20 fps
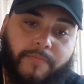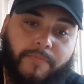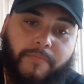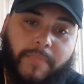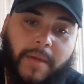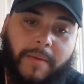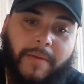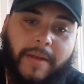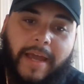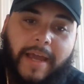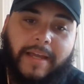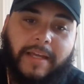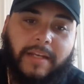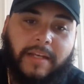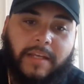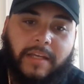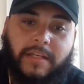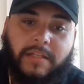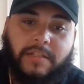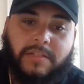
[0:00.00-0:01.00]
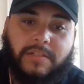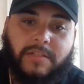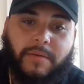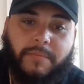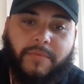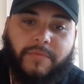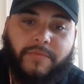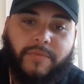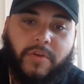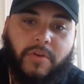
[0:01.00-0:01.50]
maybe that can ease
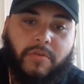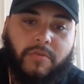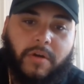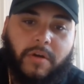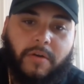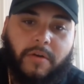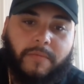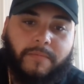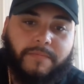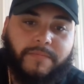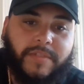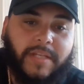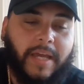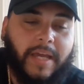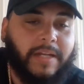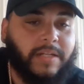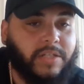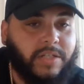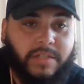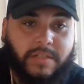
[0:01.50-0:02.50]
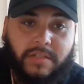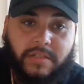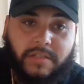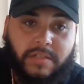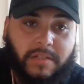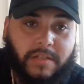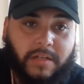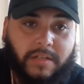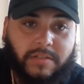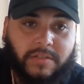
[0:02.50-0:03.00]
some of your
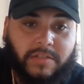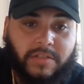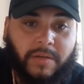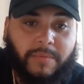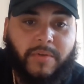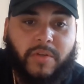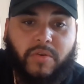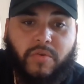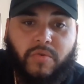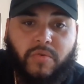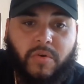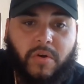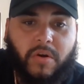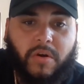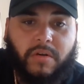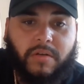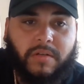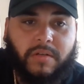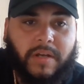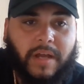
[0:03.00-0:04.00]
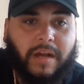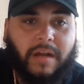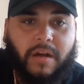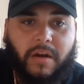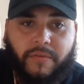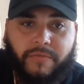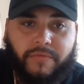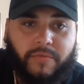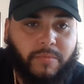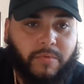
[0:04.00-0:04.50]
tensions. Some of you are not
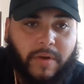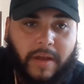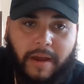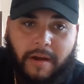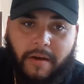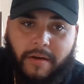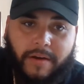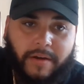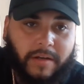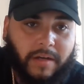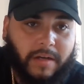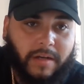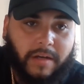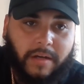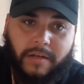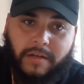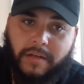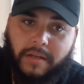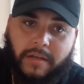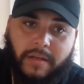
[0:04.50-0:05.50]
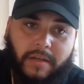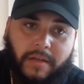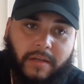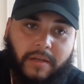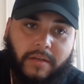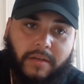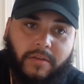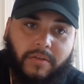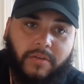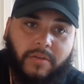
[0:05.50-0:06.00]
comfortable carrying a gun,
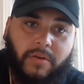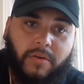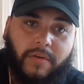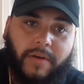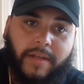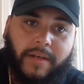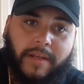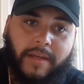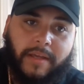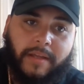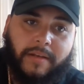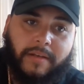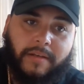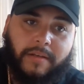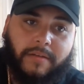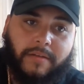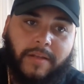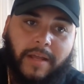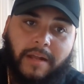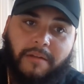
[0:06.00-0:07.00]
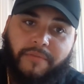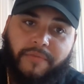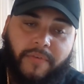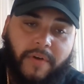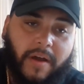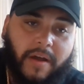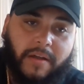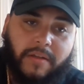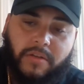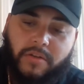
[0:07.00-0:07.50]
and that's
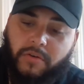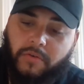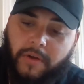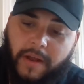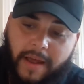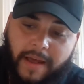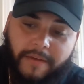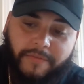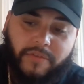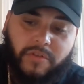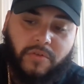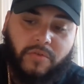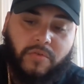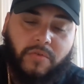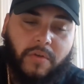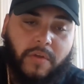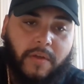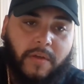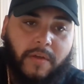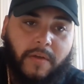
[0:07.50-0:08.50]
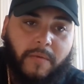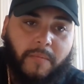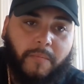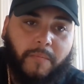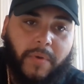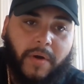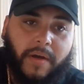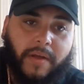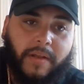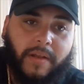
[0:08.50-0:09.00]
fine. You don't have to.
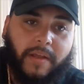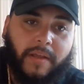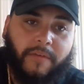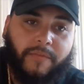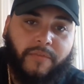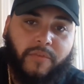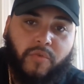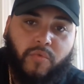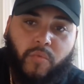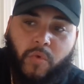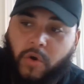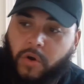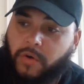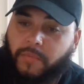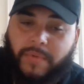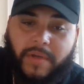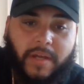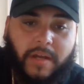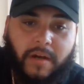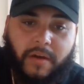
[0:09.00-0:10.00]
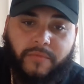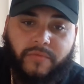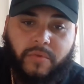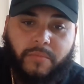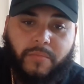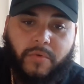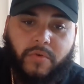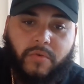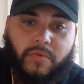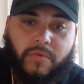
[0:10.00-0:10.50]
But if you want to be
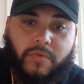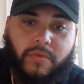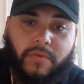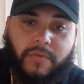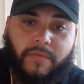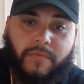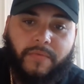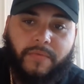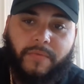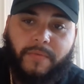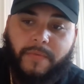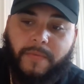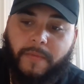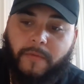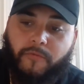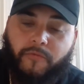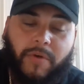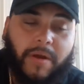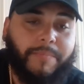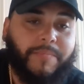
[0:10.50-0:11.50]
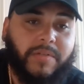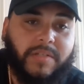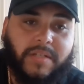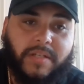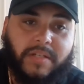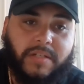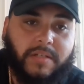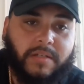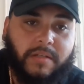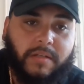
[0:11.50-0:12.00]
comfortable,
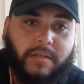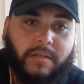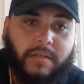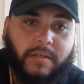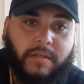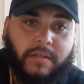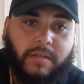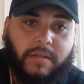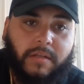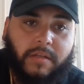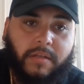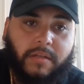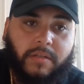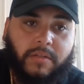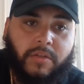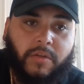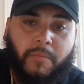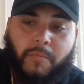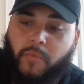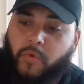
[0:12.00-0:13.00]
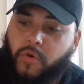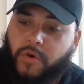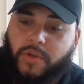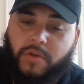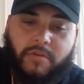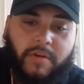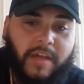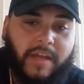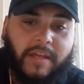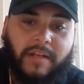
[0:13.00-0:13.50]
repetition. The more
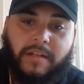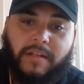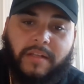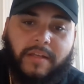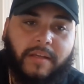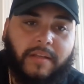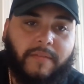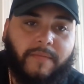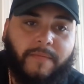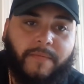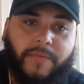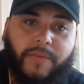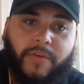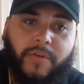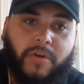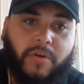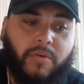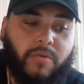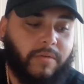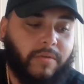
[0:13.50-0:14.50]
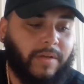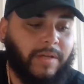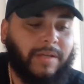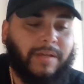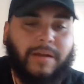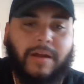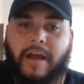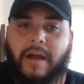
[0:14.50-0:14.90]
you handle it, in your